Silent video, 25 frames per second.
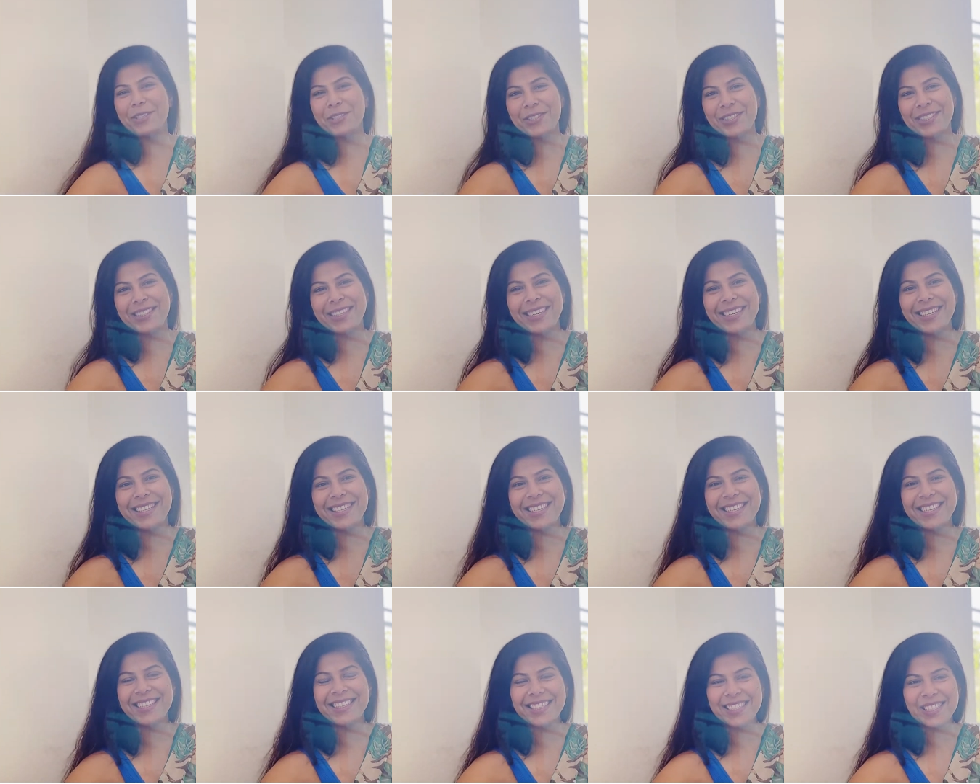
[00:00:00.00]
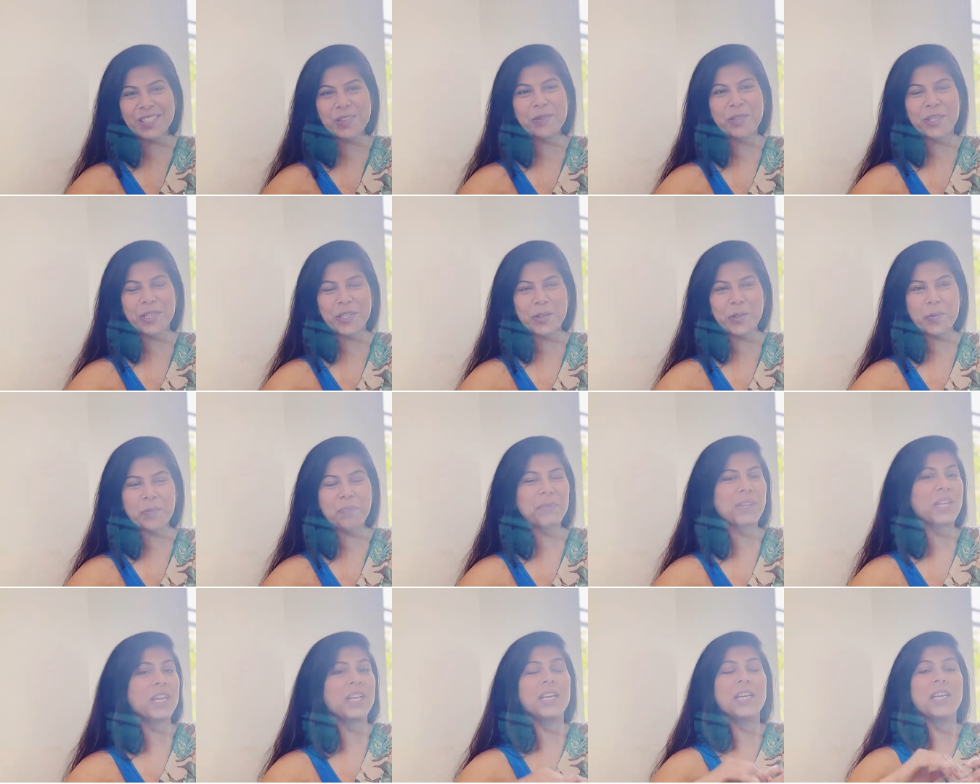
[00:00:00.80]
see in this video.
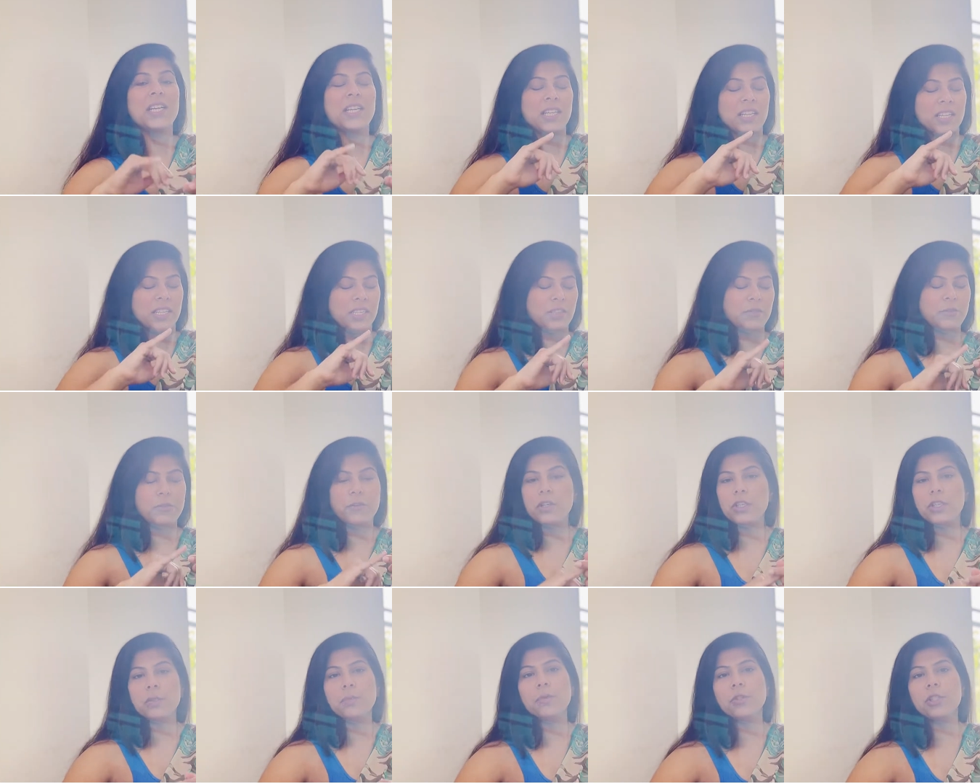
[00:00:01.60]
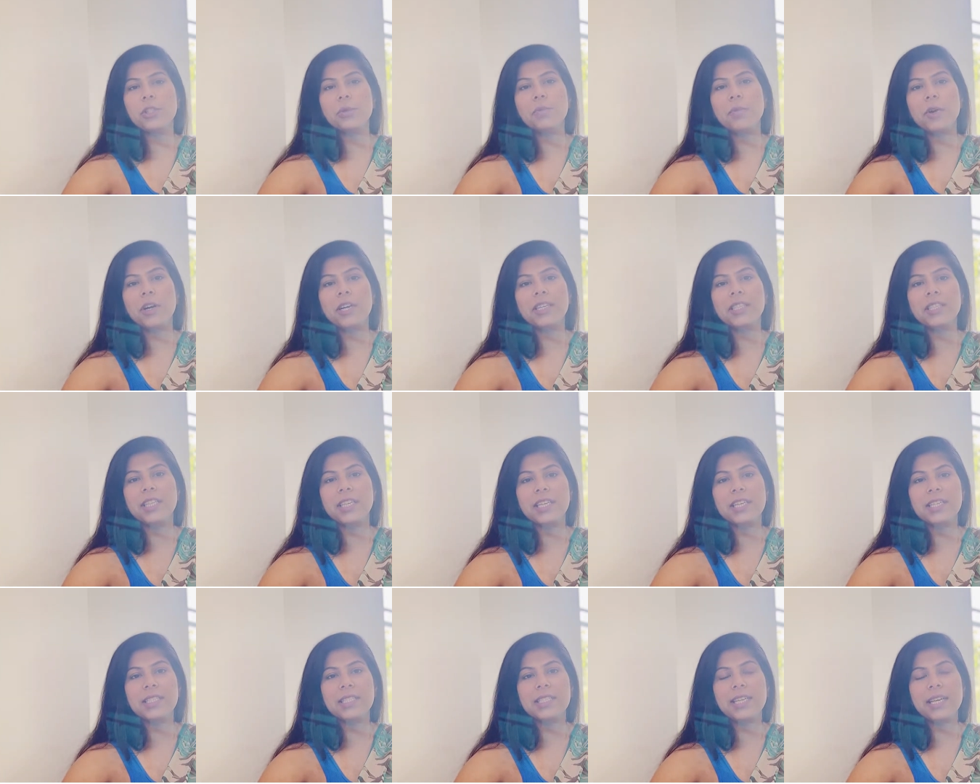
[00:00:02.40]
The first most important
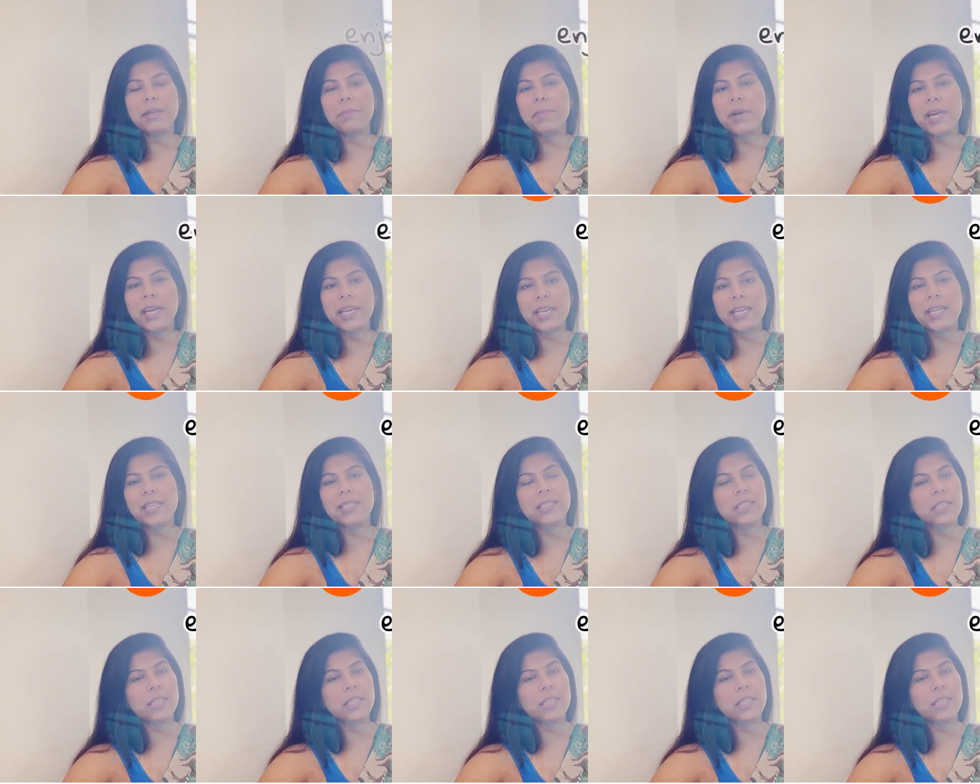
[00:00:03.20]
thing is that my kids